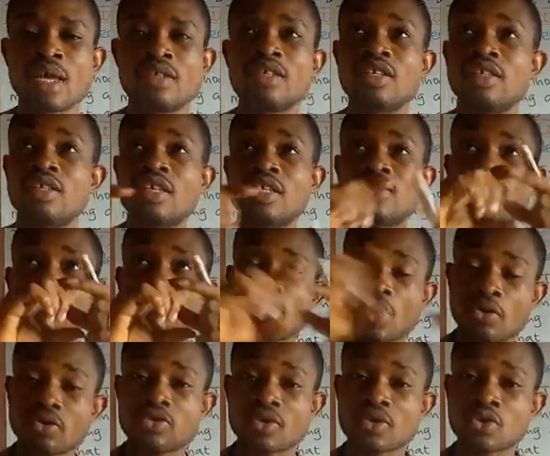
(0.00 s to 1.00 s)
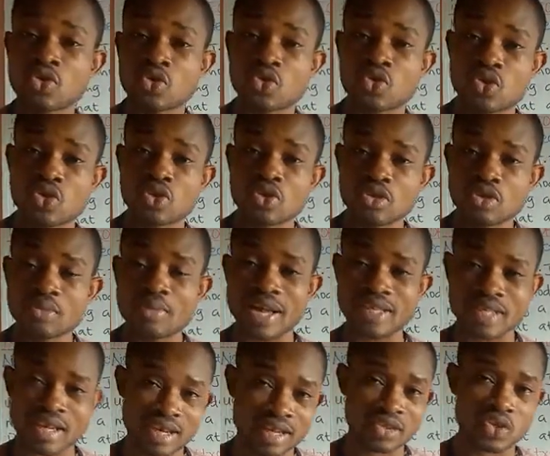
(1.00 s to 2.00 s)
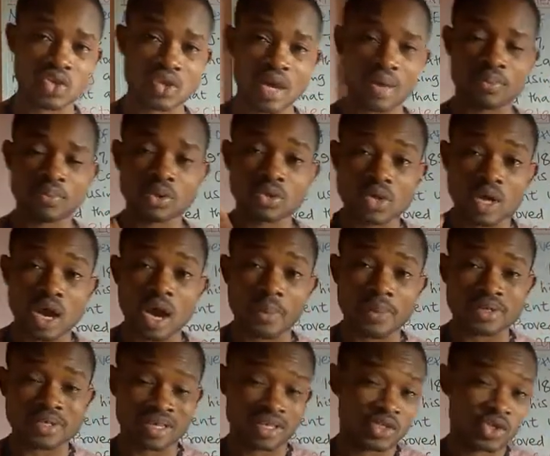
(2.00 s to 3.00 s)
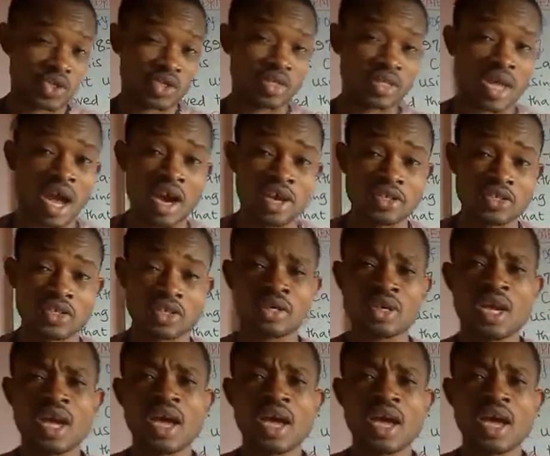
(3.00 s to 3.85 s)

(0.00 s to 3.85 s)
this fluorescence tube as an example to help us understand this idea.